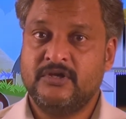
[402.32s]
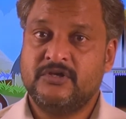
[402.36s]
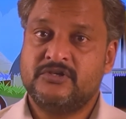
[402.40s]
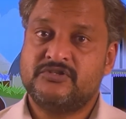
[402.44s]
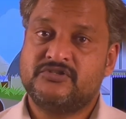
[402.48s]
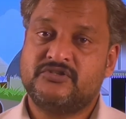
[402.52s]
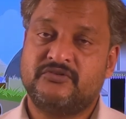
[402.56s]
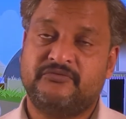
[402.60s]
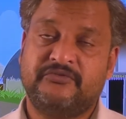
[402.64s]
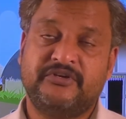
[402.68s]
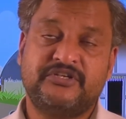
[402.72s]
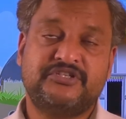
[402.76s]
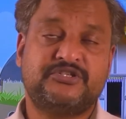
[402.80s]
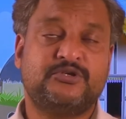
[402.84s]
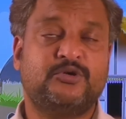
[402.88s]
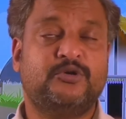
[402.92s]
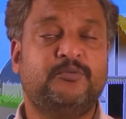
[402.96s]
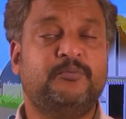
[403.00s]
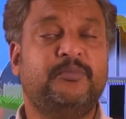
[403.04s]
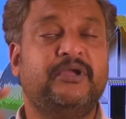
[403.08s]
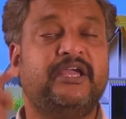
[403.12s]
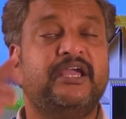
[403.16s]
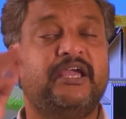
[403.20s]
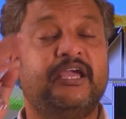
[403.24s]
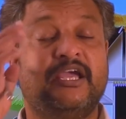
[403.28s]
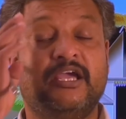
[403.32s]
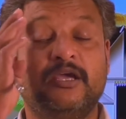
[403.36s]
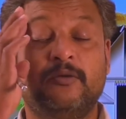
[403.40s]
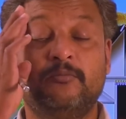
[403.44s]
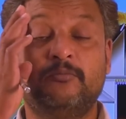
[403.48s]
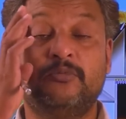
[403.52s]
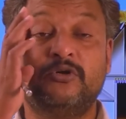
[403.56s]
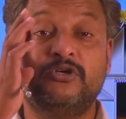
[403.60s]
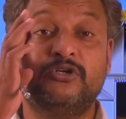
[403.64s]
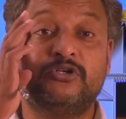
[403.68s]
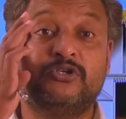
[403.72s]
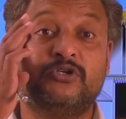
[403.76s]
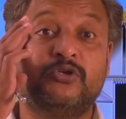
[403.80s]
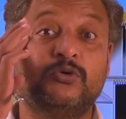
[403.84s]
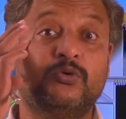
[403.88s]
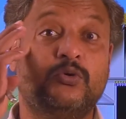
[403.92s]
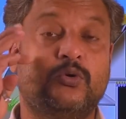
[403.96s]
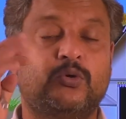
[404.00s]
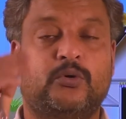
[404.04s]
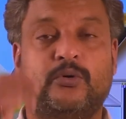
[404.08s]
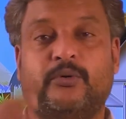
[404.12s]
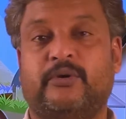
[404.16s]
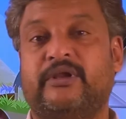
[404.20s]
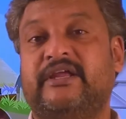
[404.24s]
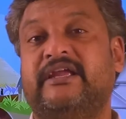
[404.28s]
So we should be able
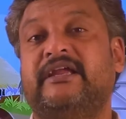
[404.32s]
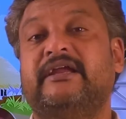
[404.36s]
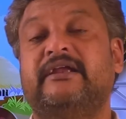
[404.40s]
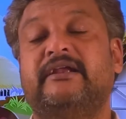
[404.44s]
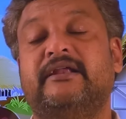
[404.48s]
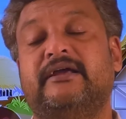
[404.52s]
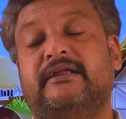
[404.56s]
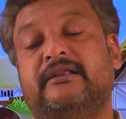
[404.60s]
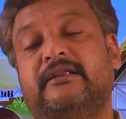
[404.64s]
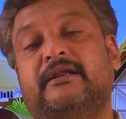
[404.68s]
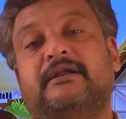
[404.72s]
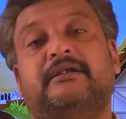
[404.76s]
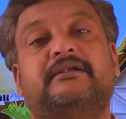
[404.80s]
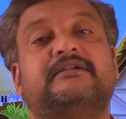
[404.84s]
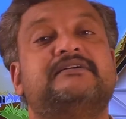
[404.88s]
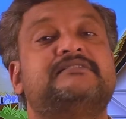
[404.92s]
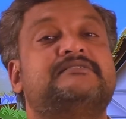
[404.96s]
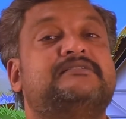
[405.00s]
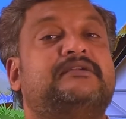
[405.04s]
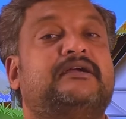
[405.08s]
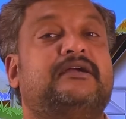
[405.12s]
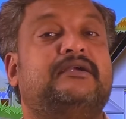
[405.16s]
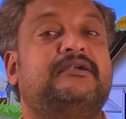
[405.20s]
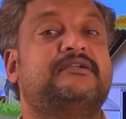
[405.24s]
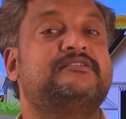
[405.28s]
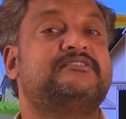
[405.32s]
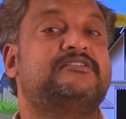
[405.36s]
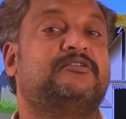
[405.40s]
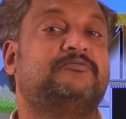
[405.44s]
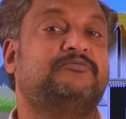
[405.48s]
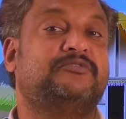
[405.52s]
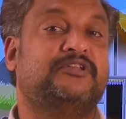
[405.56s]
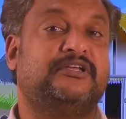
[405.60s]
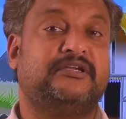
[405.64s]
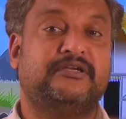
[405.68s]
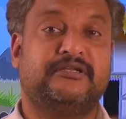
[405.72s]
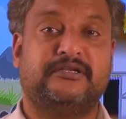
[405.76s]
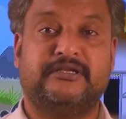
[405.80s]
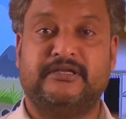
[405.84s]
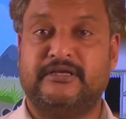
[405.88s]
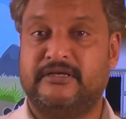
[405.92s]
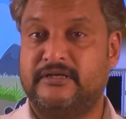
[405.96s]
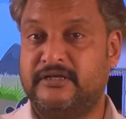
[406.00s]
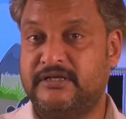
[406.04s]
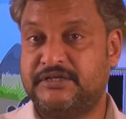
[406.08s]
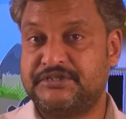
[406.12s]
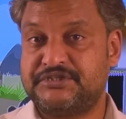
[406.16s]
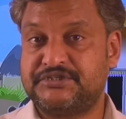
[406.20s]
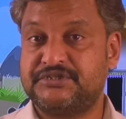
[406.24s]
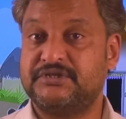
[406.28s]
to read and understand something in
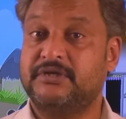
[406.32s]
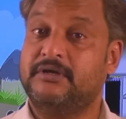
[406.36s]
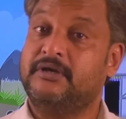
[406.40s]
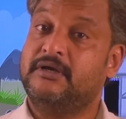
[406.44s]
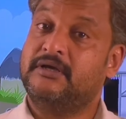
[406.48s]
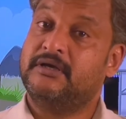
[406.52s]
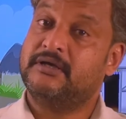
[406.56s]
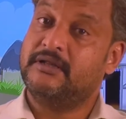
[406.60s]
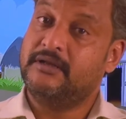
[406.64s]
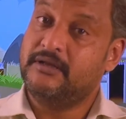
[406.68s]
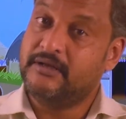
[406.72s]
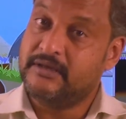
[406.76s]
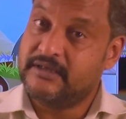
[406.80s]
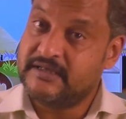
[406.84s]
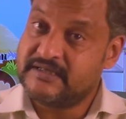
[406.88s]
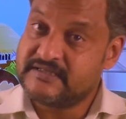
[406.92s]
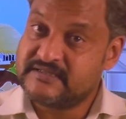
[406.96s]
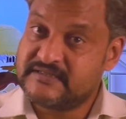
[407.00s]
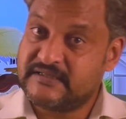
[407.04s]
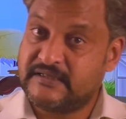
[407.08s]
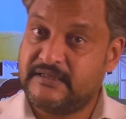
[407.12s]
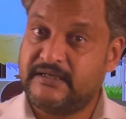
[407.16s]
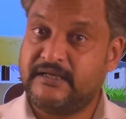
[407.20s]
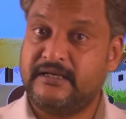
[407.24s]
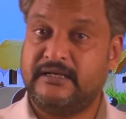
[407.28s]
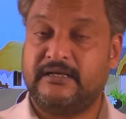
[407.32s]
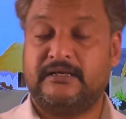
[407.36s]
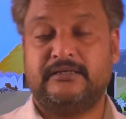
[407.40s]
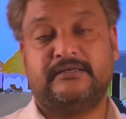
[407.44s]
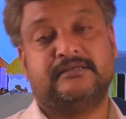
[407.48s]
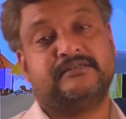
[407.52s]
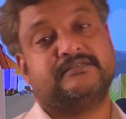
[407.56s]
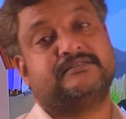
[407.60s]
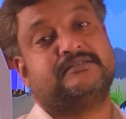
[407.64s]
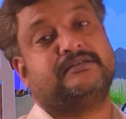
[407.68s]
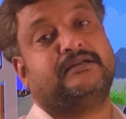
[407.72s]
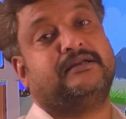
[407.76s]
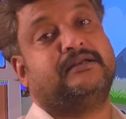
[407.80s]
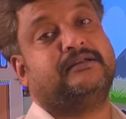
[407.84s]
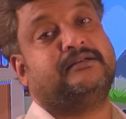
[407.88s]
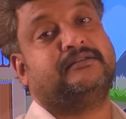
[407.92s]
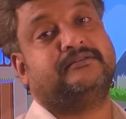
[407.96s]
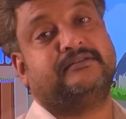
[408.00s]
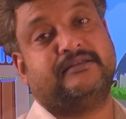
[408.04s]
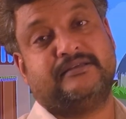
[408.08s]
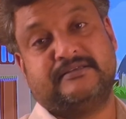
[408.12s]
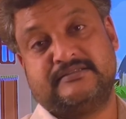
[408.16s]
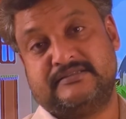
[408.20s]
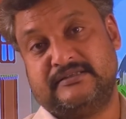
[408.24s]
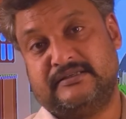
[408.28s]
English, listen and understand
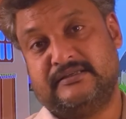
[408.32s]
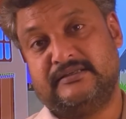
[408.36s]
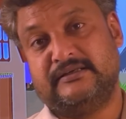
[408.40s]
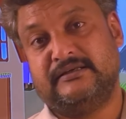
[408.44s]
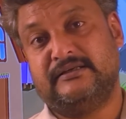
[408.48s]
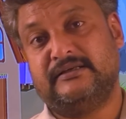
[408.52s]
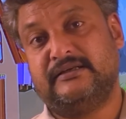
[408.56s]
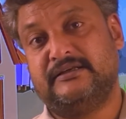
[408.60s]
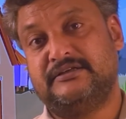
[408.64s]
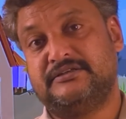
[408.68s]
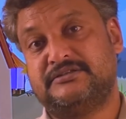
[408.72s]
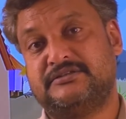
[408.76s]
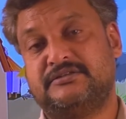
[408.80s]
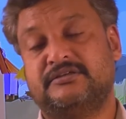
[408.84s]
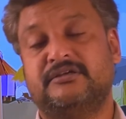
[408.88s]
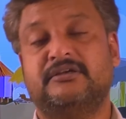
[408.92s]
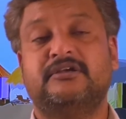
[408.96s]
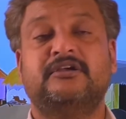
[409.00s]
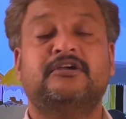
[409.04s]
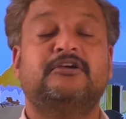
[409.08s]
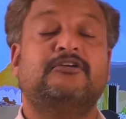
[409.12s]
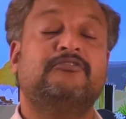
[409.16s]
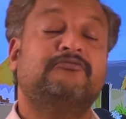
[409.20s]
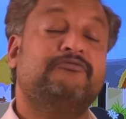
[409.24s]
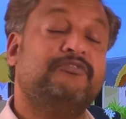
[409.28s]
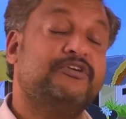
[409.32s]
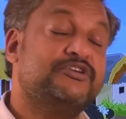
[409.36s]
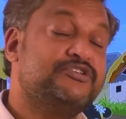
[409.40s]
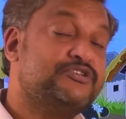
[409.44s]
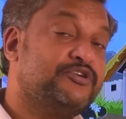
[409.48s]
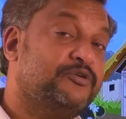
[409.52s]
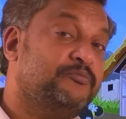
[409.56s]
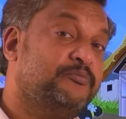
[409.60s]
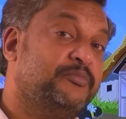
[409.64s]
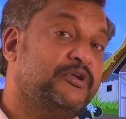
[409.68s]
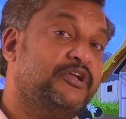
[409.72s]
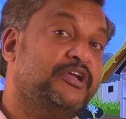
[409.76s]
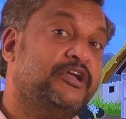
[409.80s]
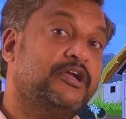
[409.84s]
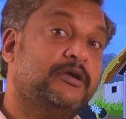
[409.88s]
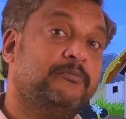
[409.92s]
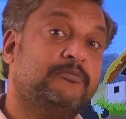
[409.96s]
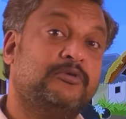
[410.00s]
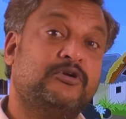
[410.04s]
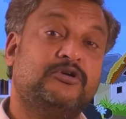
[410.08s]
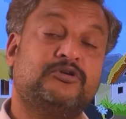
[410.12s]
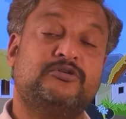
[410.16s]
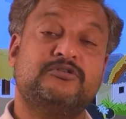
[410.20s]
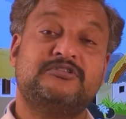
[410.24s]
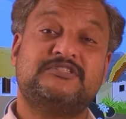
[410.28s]
things in English. We should be
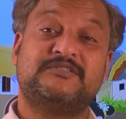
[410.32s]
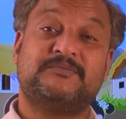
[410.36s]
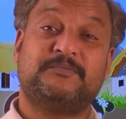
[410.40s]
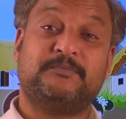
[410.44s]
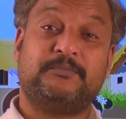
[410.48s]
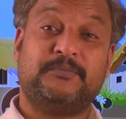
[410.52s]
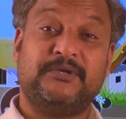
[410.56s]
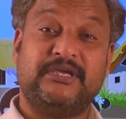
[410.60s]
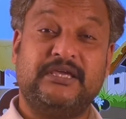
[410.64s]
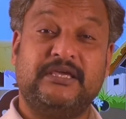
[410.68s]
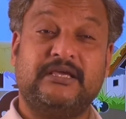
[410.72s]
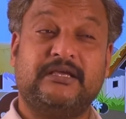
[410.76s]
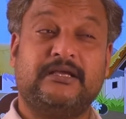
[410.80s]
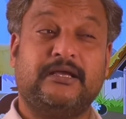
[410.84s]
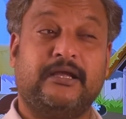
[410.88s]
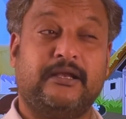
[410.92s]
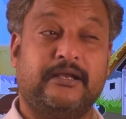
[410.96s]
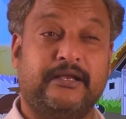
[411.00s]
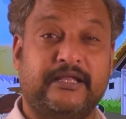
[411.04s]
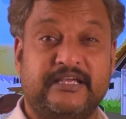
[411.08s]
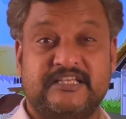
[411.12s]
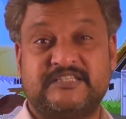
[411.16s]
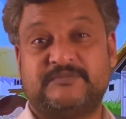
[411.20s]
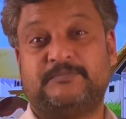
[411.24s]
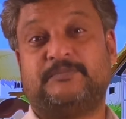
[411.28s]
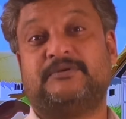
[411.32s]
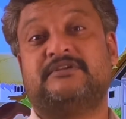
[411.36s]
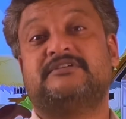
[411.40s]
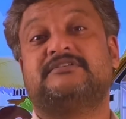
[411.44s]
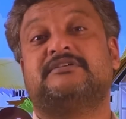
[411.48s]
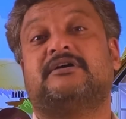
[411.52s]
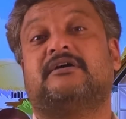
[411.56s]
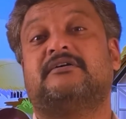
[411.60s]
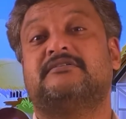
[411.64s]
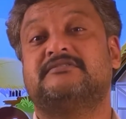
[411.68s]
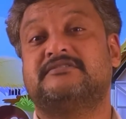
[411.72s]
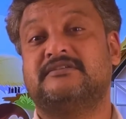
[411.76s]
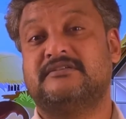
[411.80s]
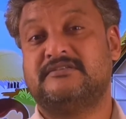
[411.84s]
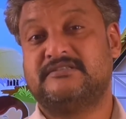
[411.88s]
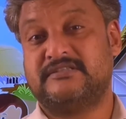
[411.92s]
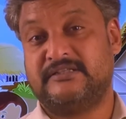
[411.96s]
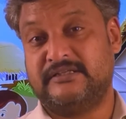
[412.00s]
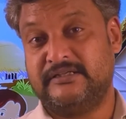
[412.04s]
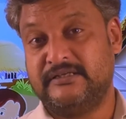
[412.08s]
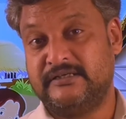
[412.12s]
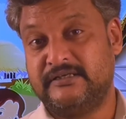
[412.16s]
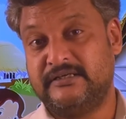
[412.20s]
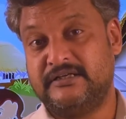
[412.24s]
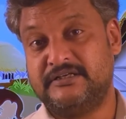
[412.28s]
able to speak and express ourselves in
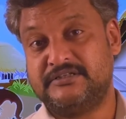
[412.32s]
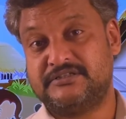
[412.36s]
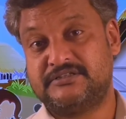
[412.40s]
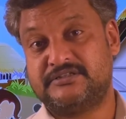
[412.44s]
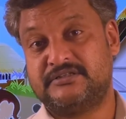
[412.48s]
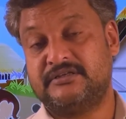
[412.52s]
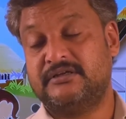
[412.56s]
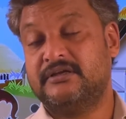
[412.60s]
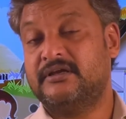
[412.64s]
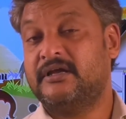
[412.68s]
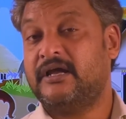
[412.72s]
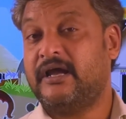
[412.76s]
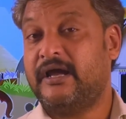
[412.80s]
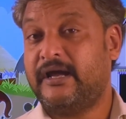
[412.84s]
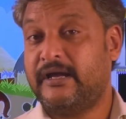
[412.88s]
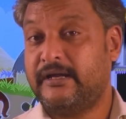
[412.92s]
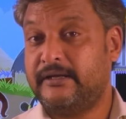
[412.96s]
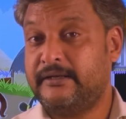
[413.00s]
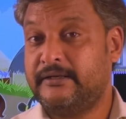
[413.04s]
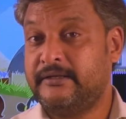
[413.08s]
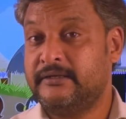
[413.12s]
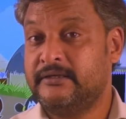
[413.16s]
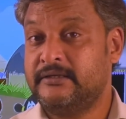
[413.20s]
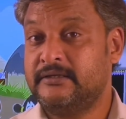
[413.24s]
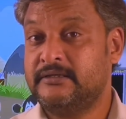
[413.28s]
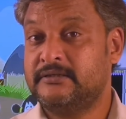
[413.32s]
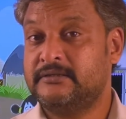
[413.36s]
English, and